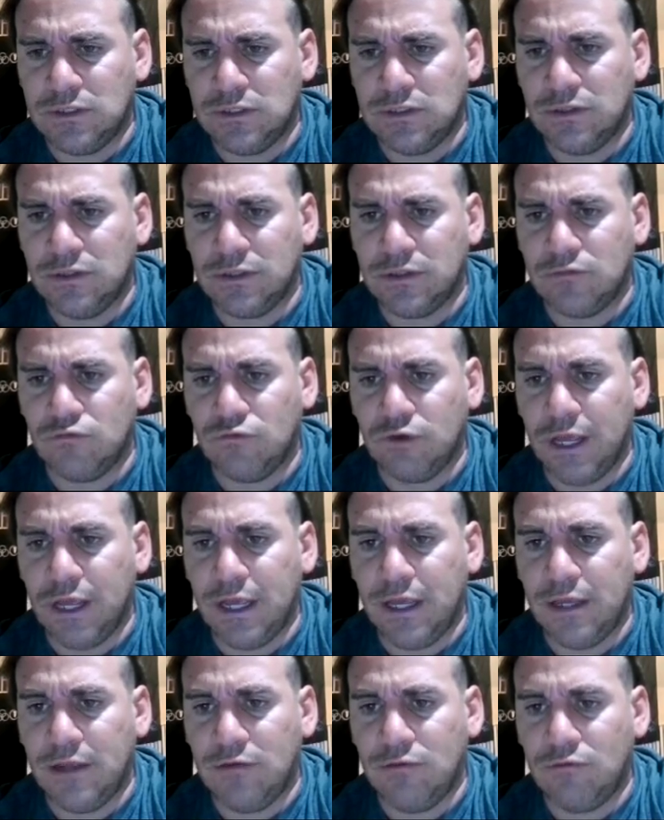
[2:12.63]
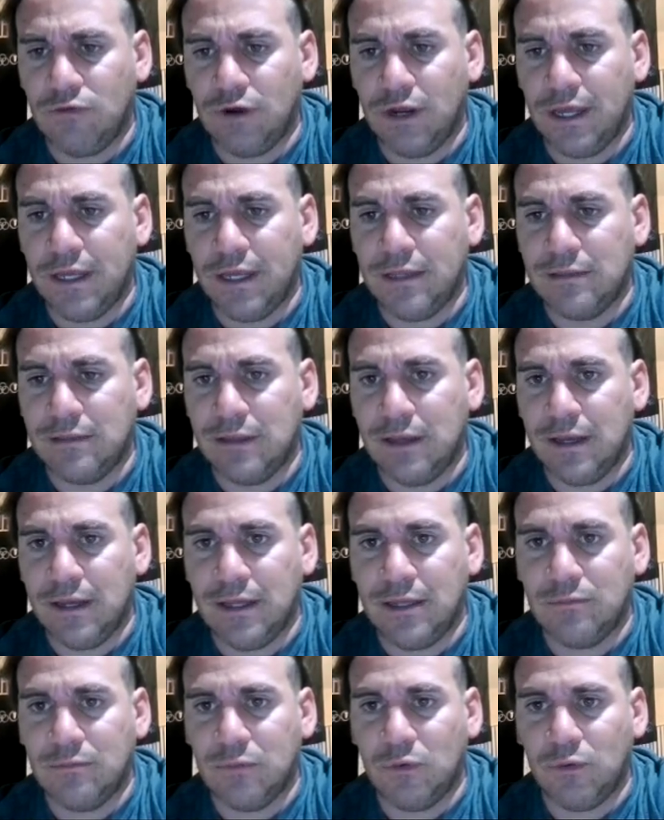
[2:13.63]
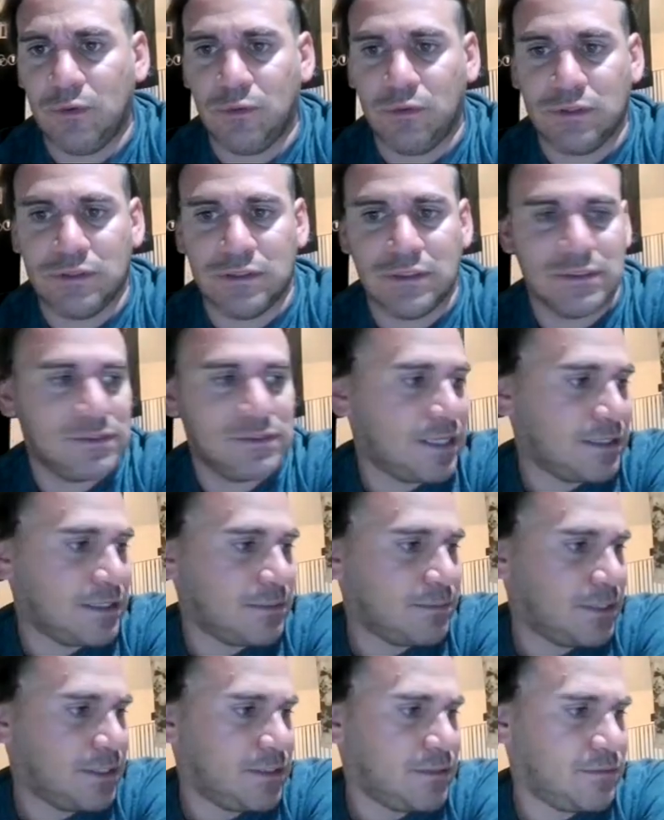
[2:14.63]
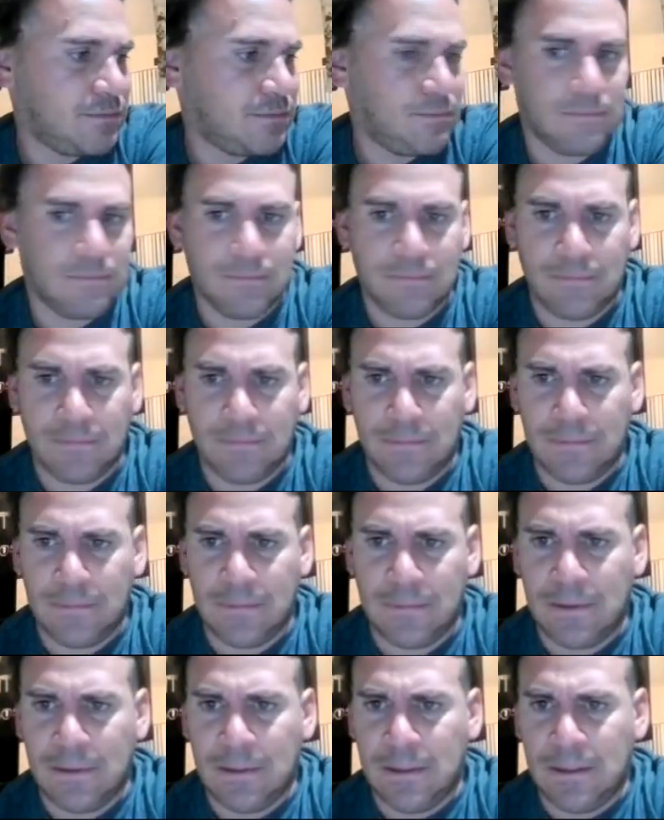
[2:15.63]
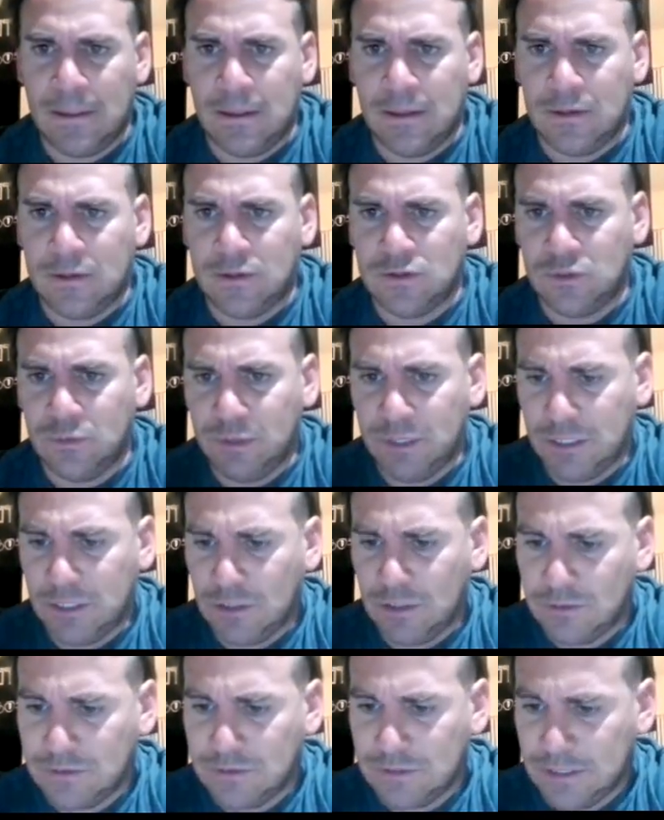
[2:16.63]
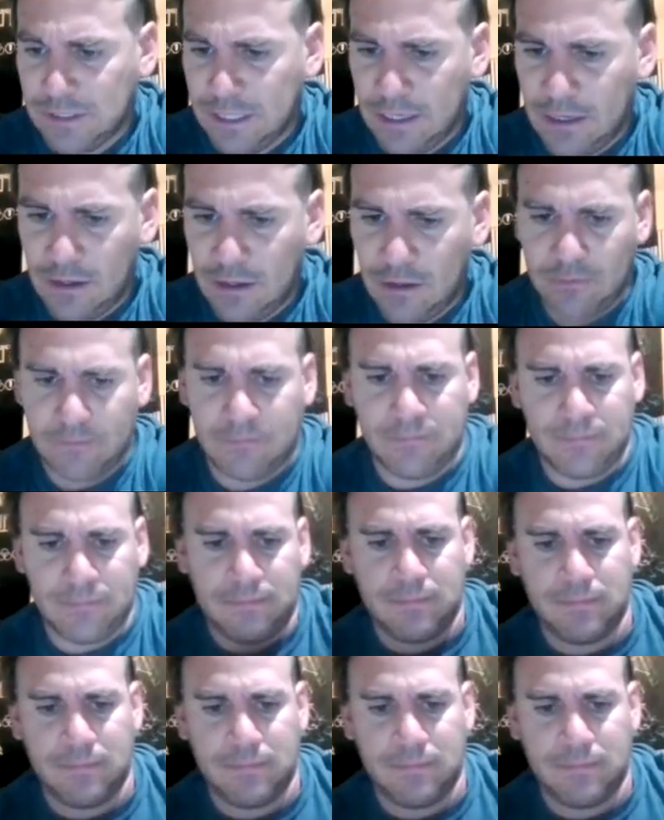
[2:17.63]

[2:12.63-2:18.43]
See, look, ray, line, but we want the segment. So we can go TL